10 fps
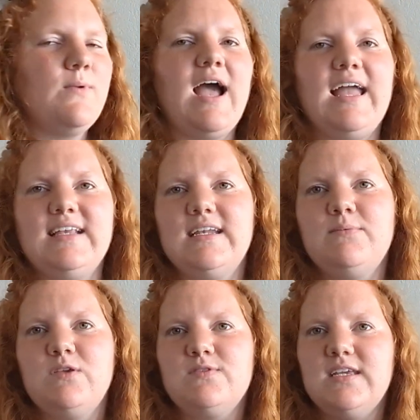the way I ended
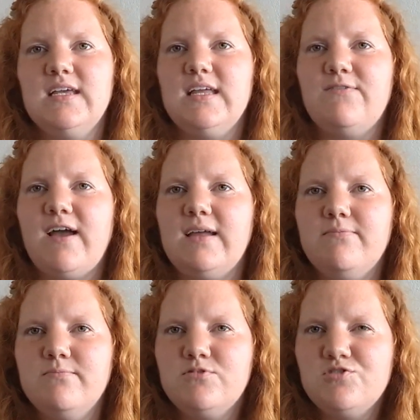up using it
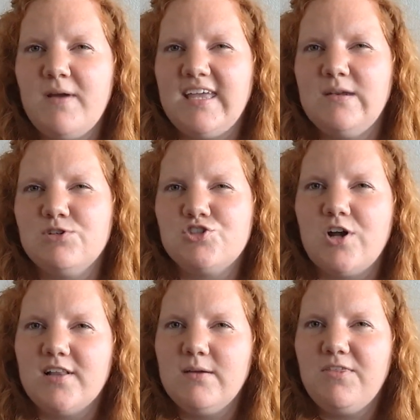if my kid was
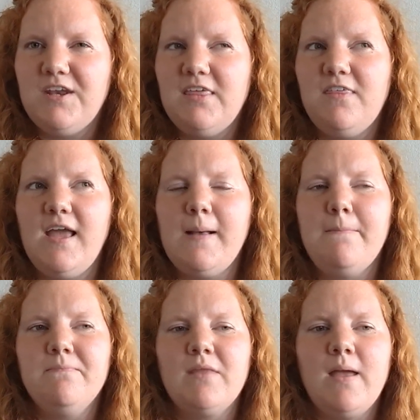struggling with anything.
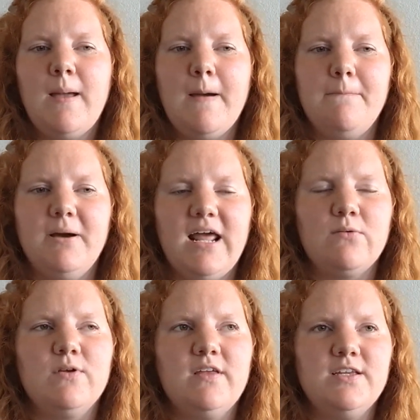But I
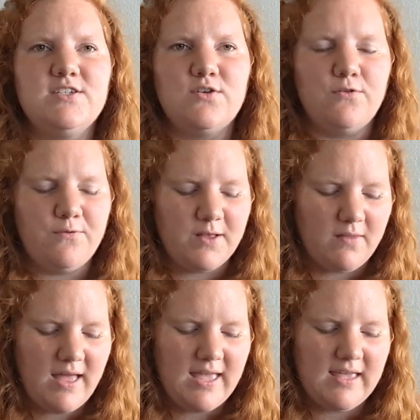really do feel
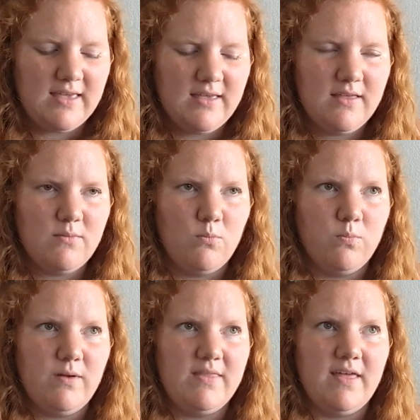like
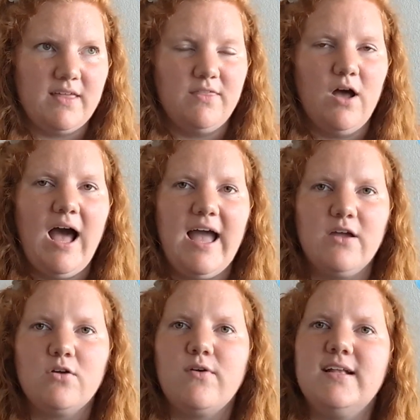in like the
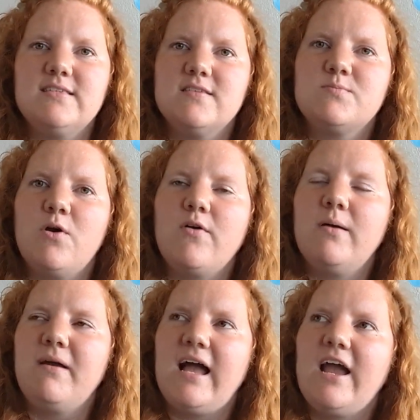higher grades in this
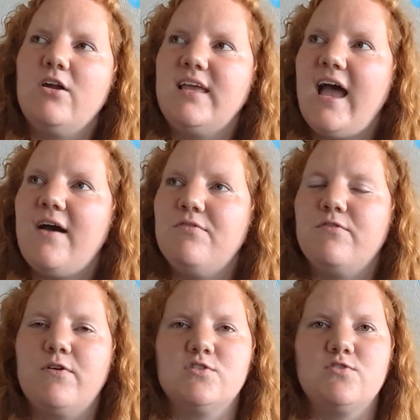program, like I already have the
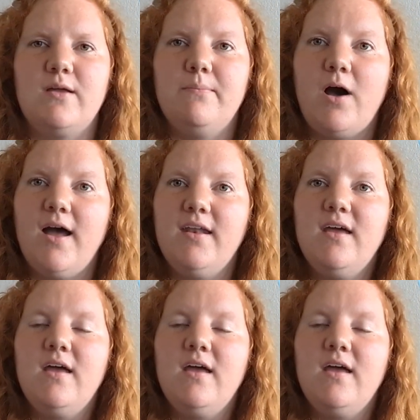first grade bought